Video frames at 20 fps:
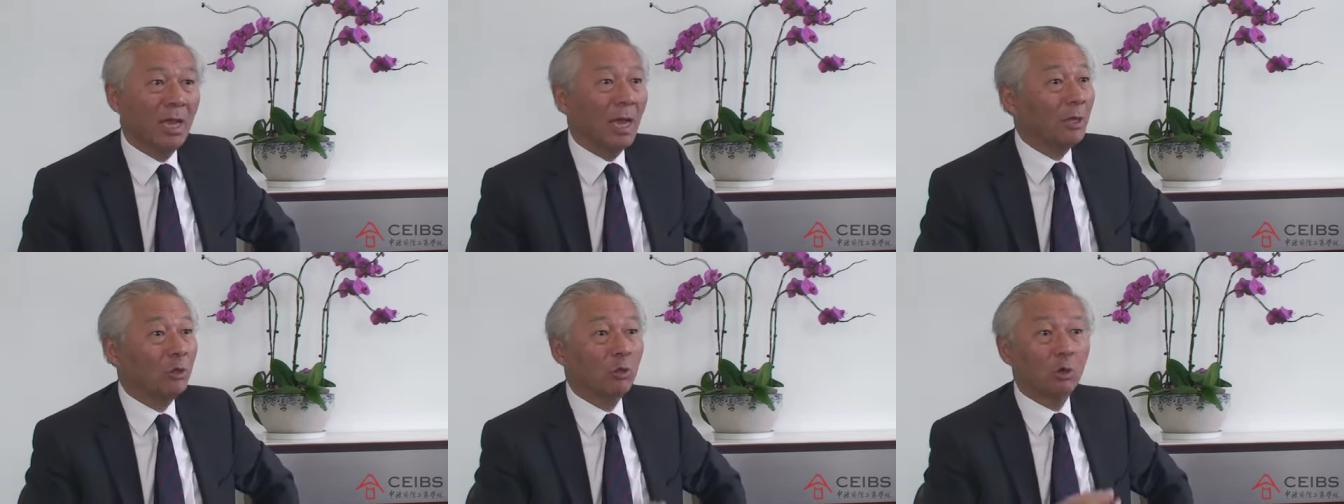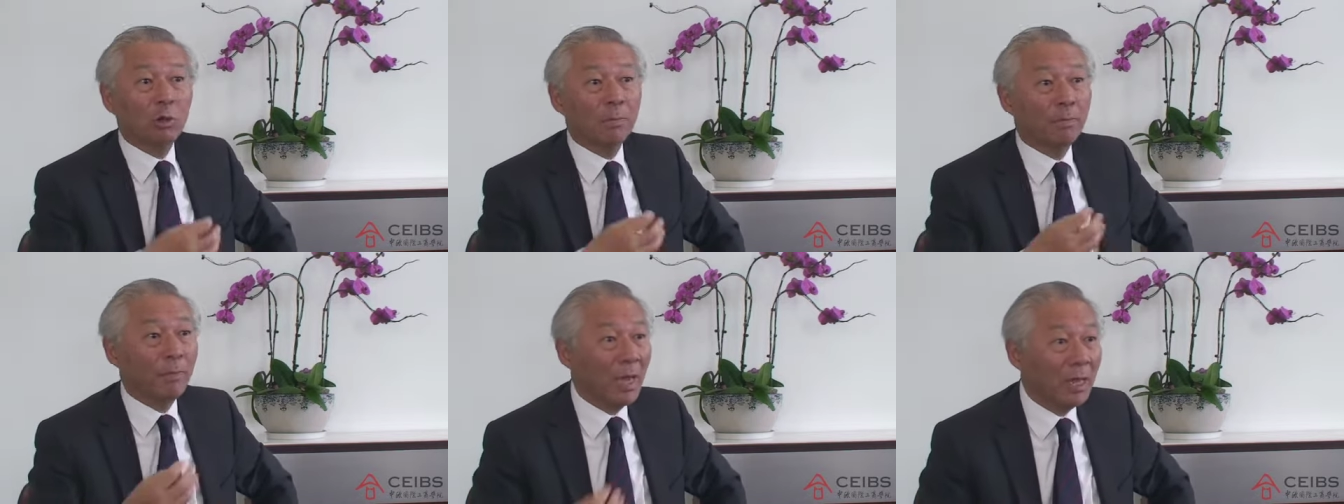and
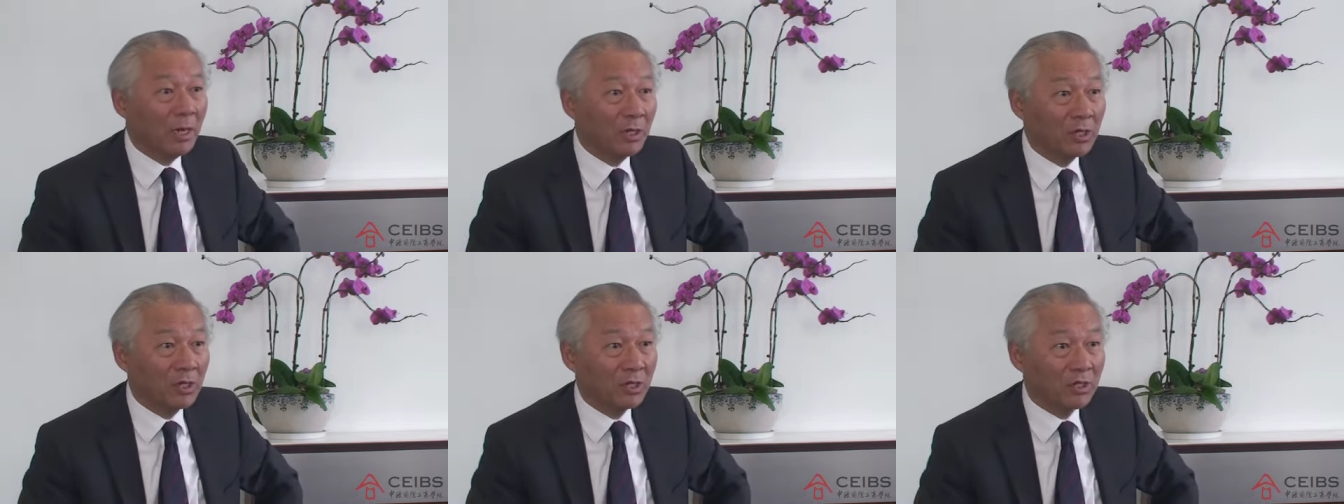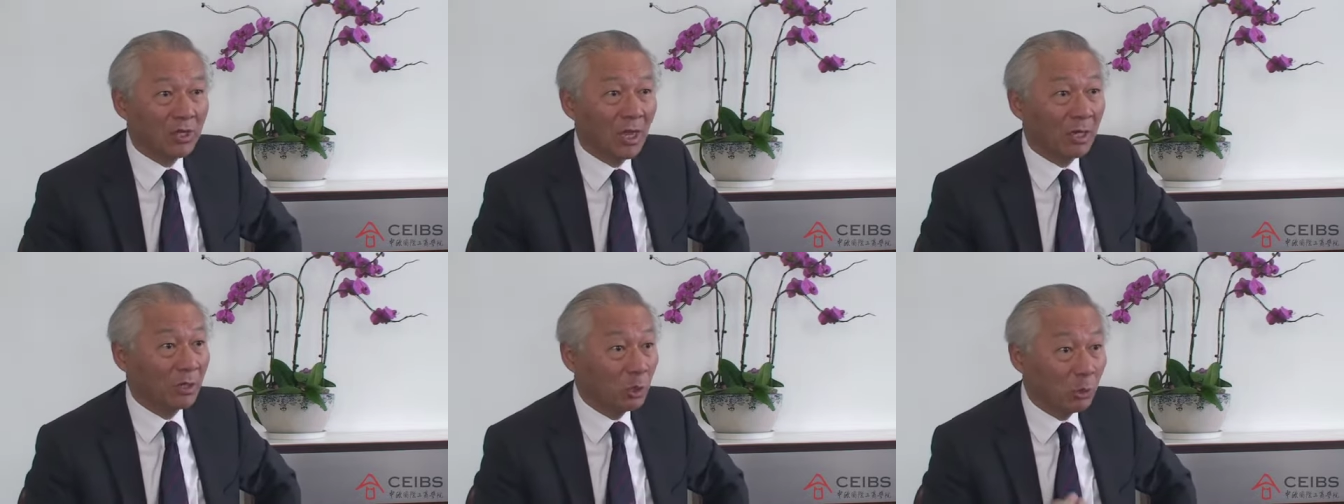your
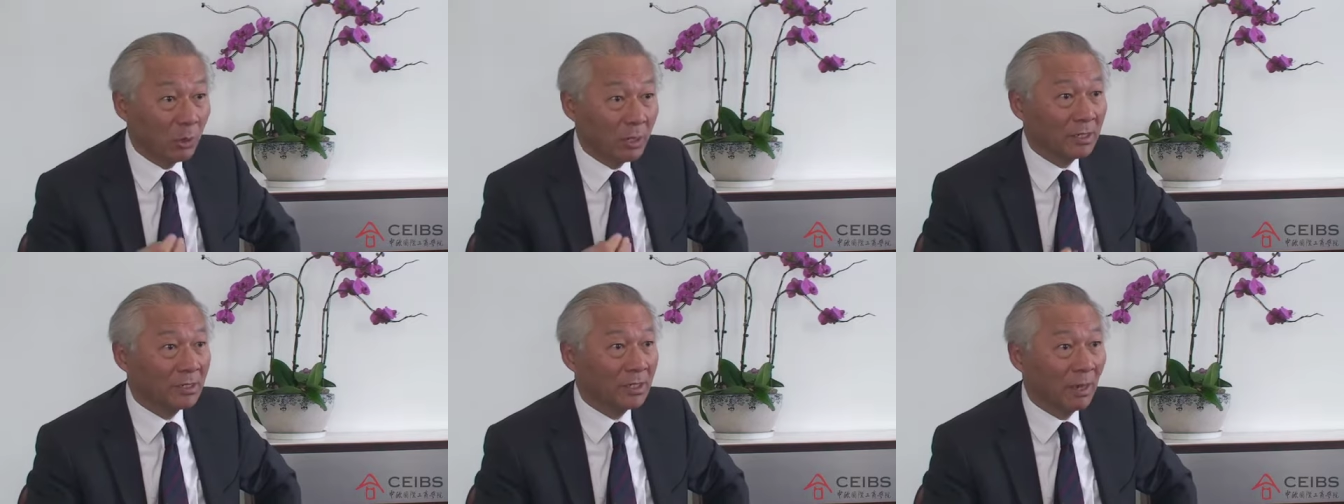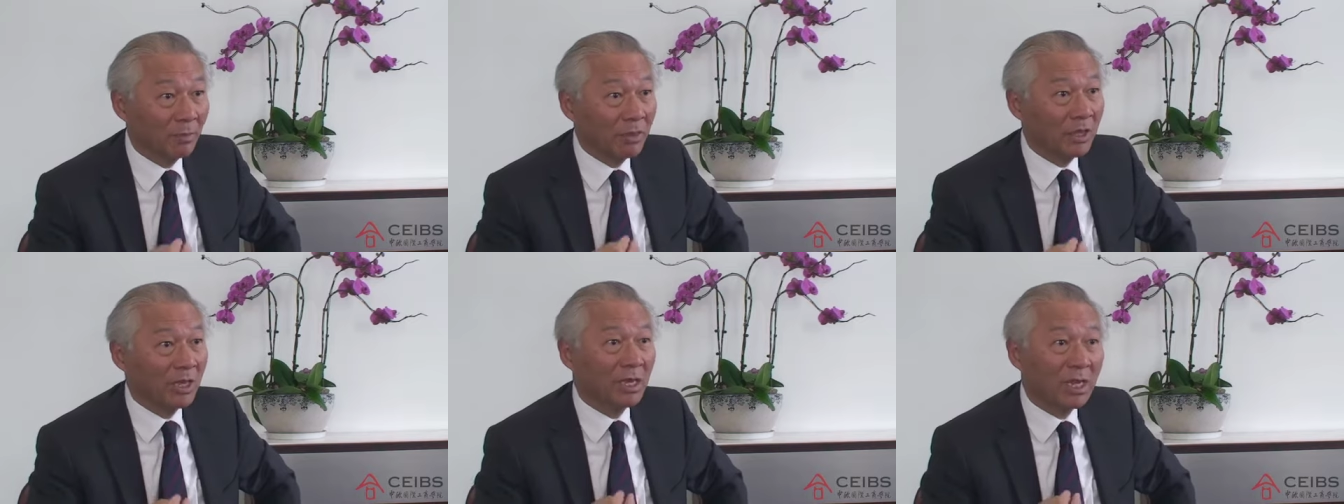competitors are doing
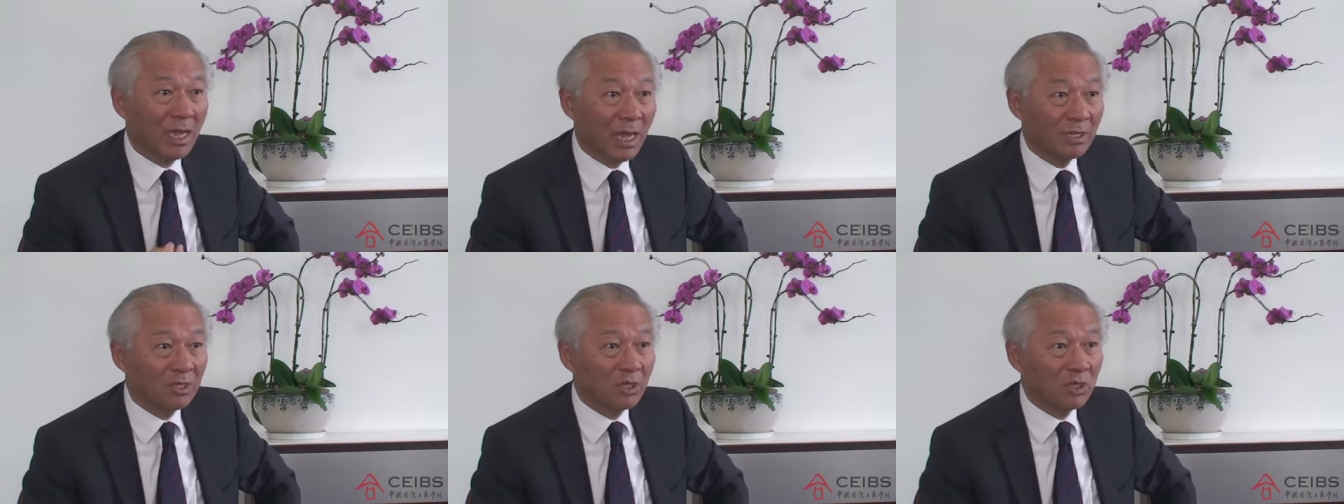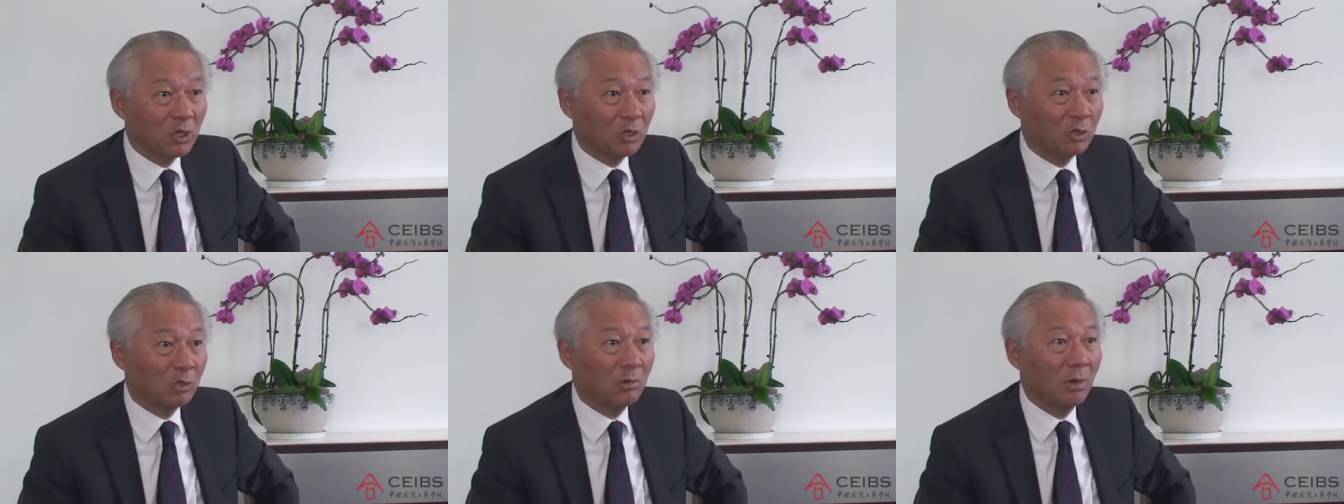something
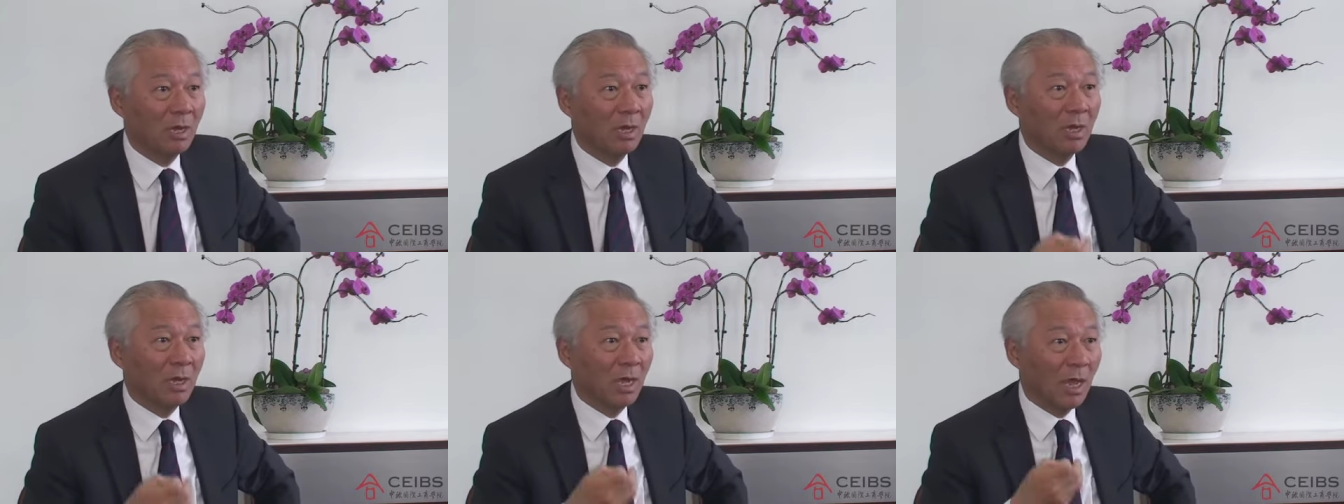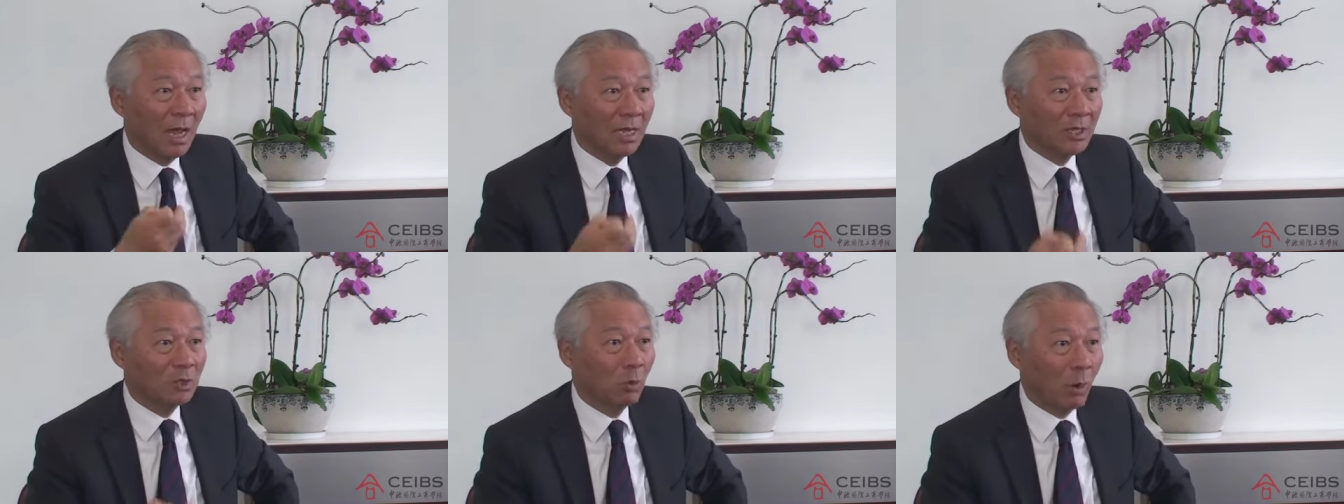against you
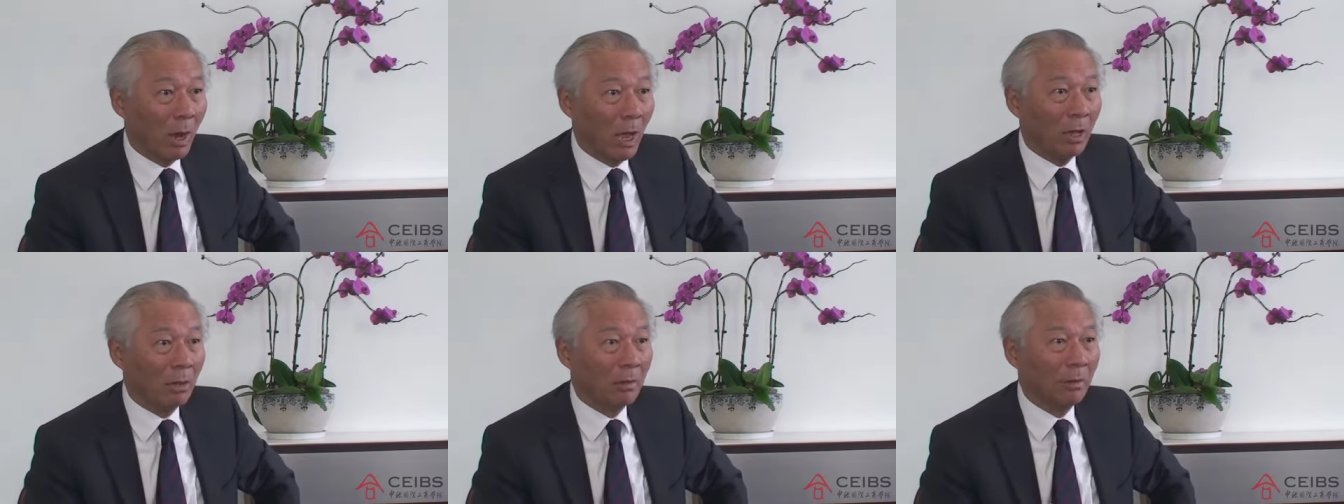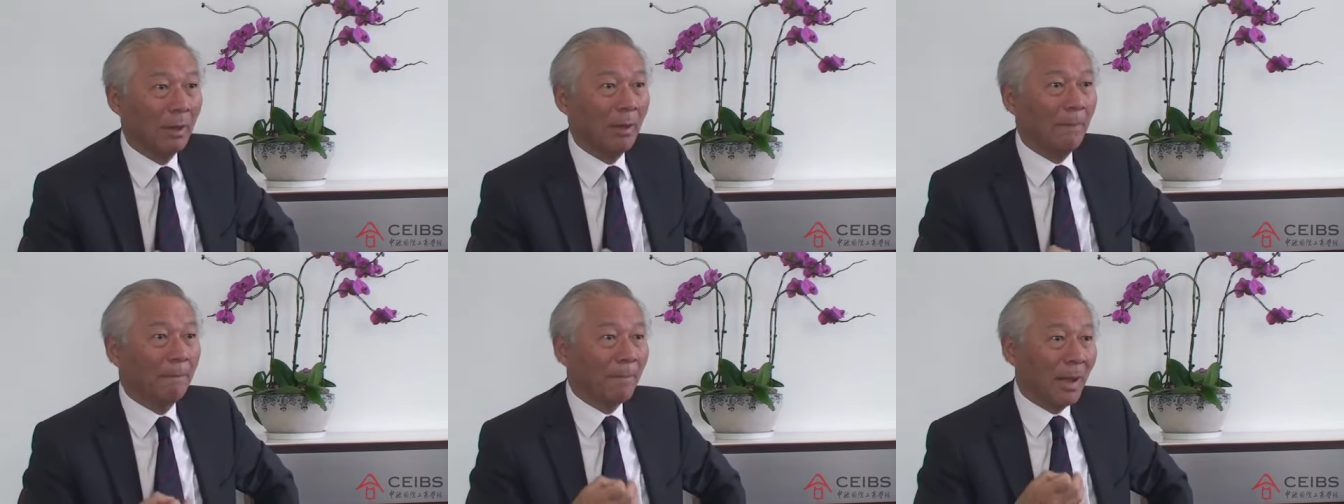as well.
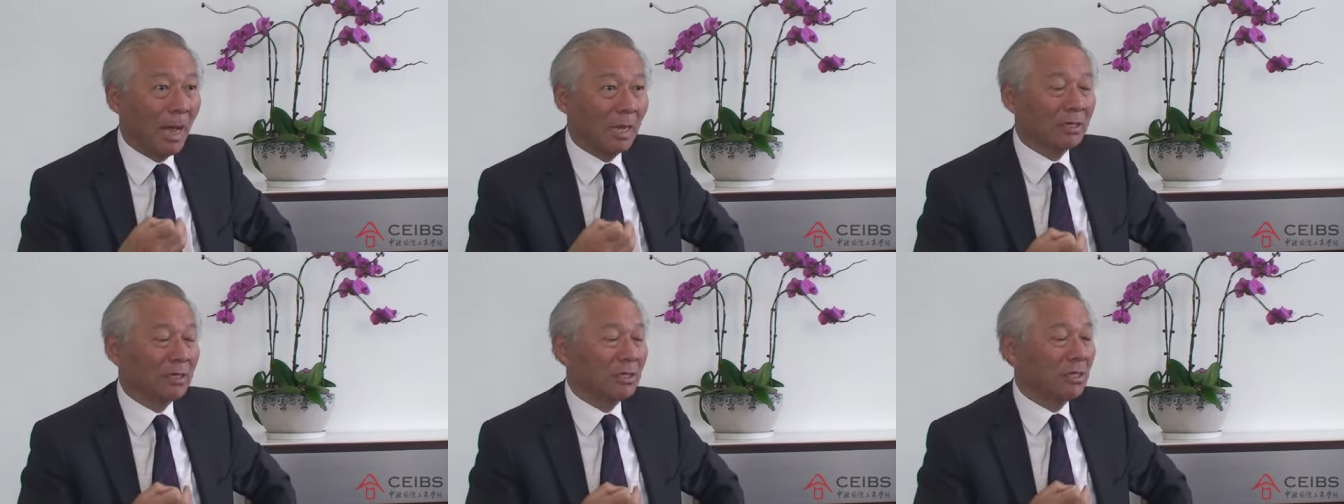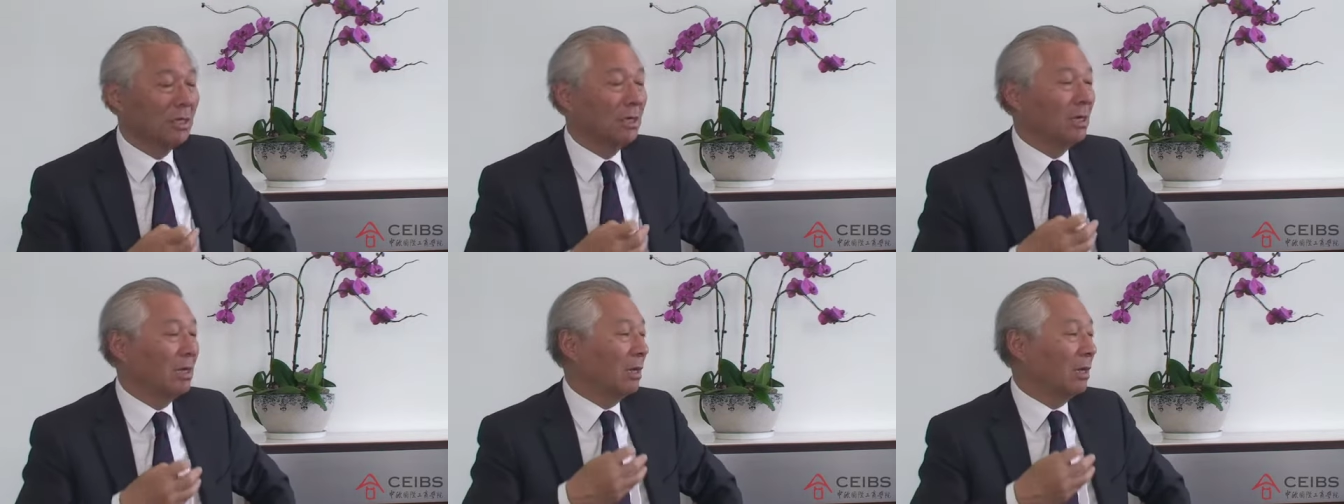But